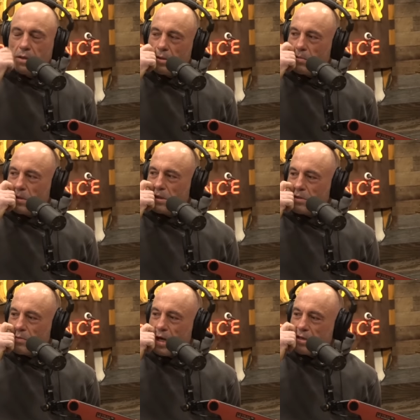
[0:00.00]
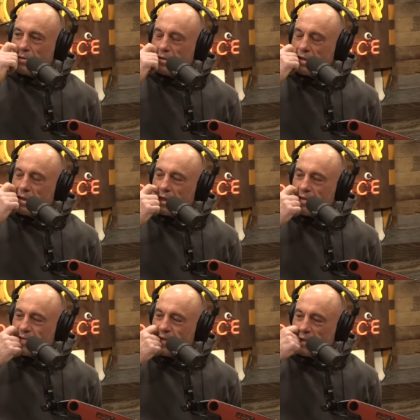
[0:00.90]
Yeah. What does a raccoon look like
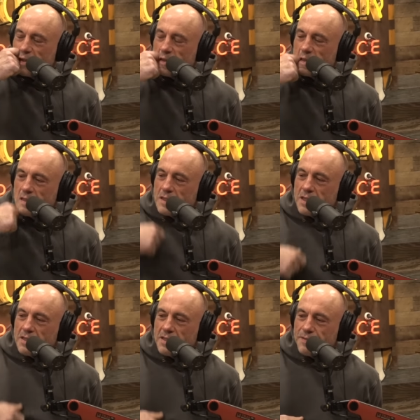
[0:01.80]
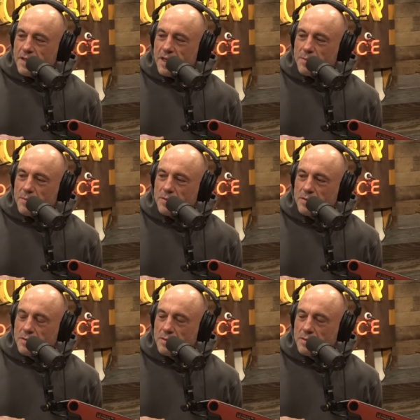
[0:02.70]
in Finland? Is that a different animal?